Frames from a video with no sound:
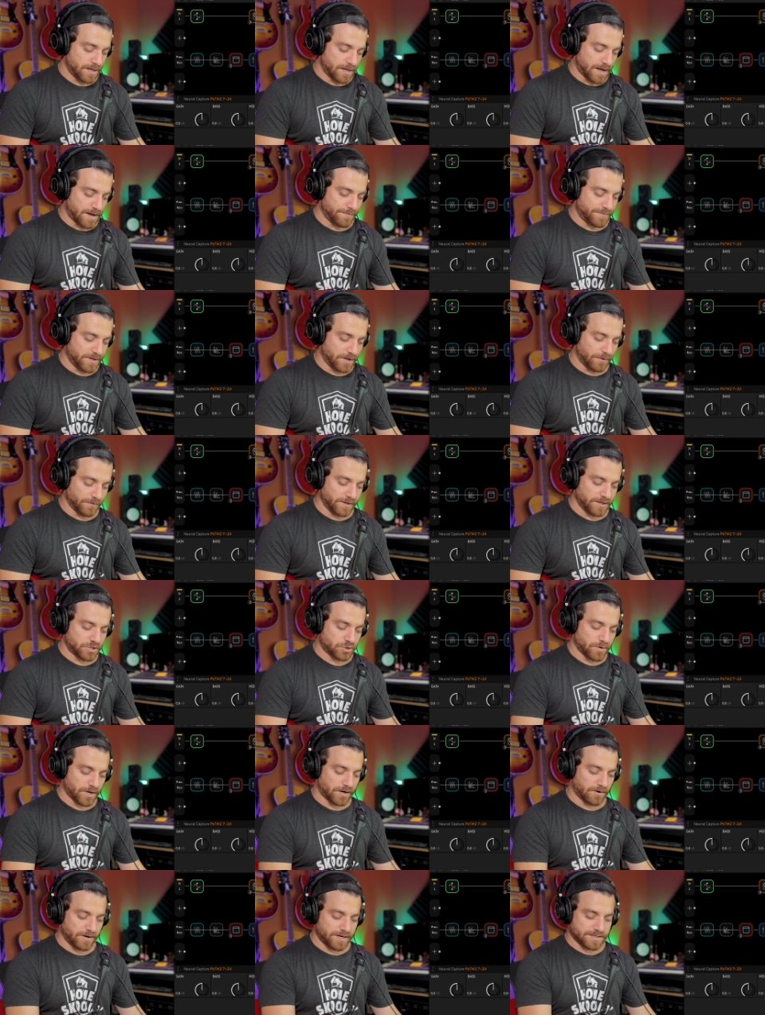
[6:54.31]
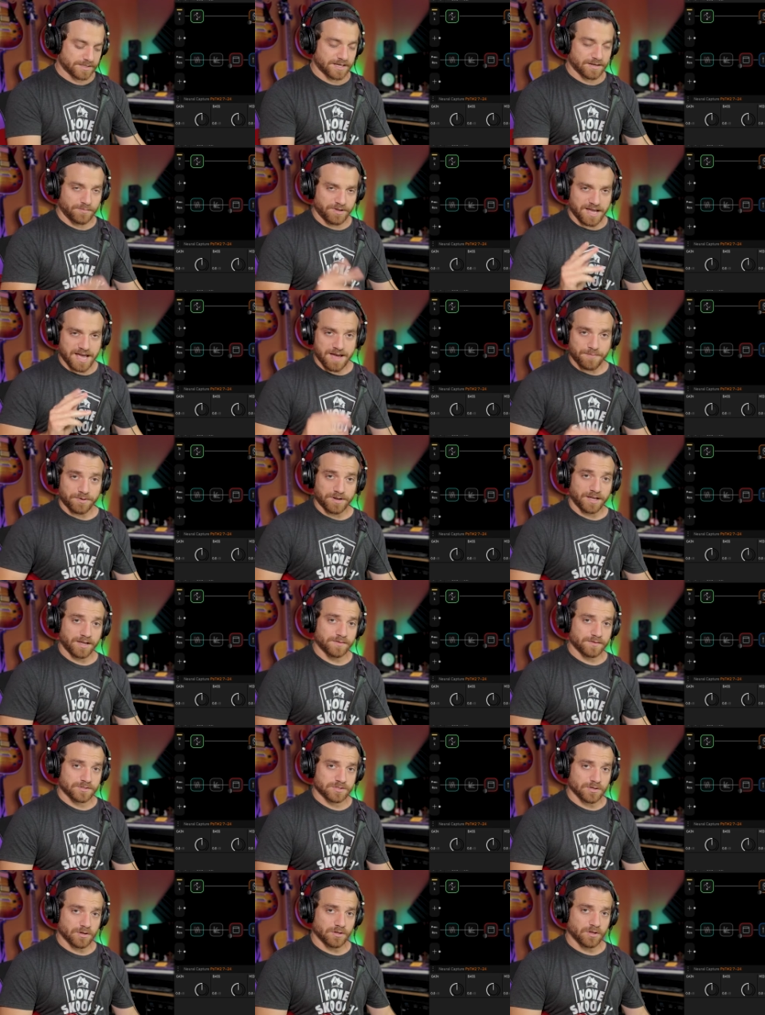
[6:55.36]
The only trickery is going to be happening in
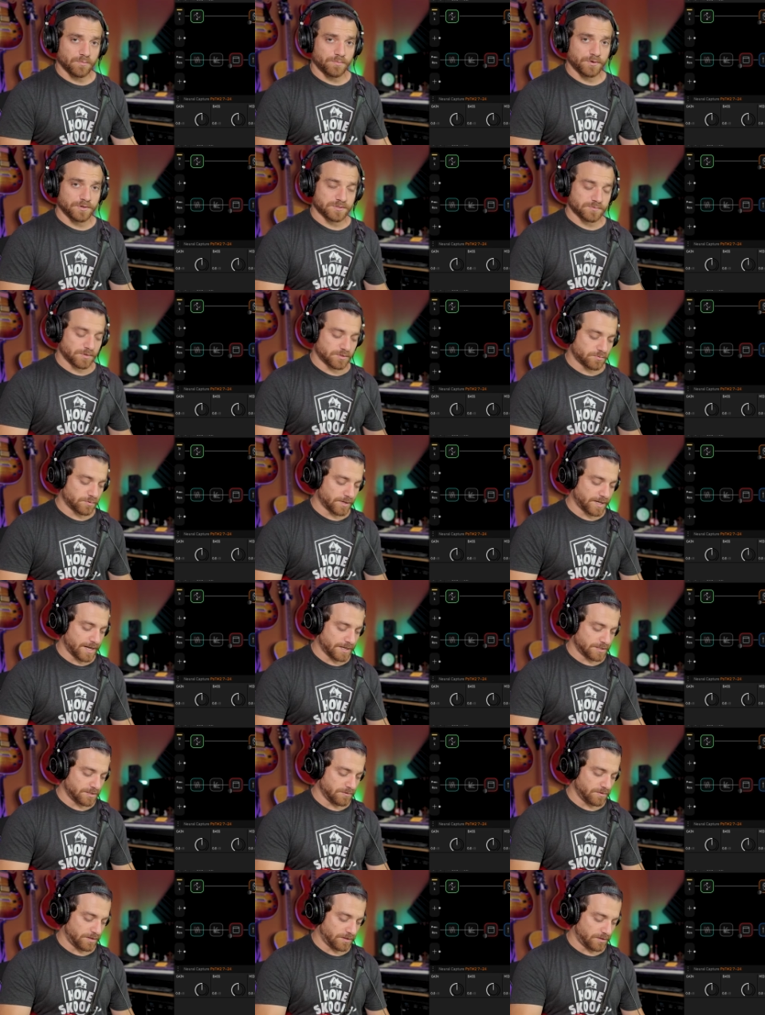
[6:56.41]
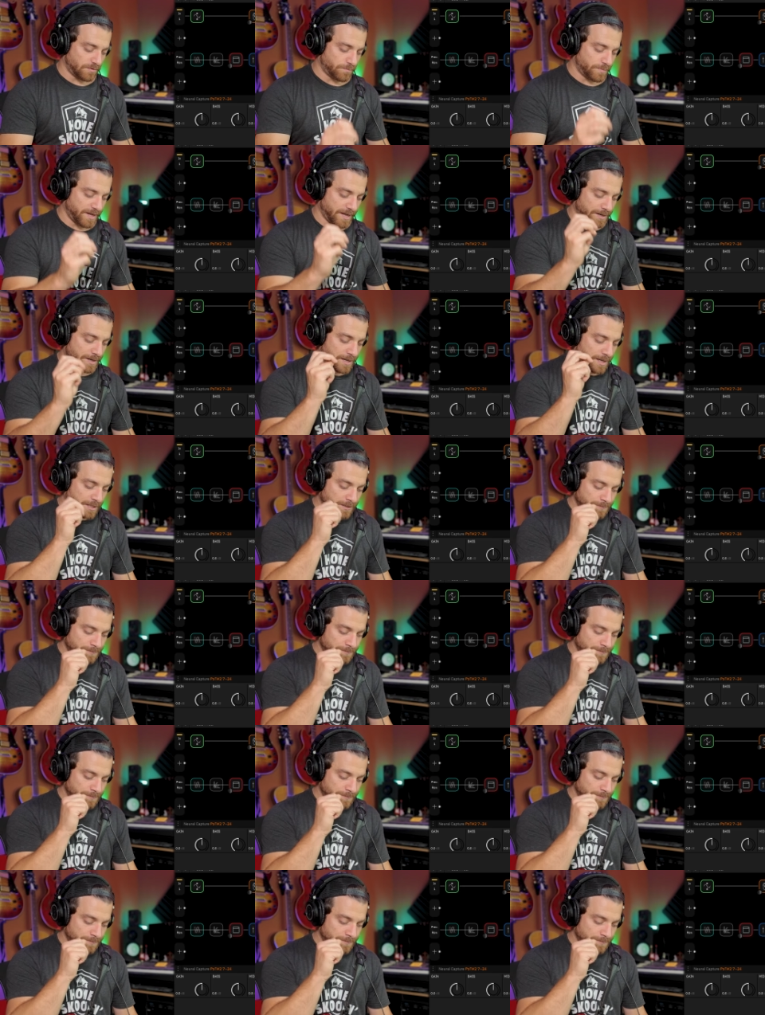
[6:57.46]
the solo boost, which we'll get to in a little bit.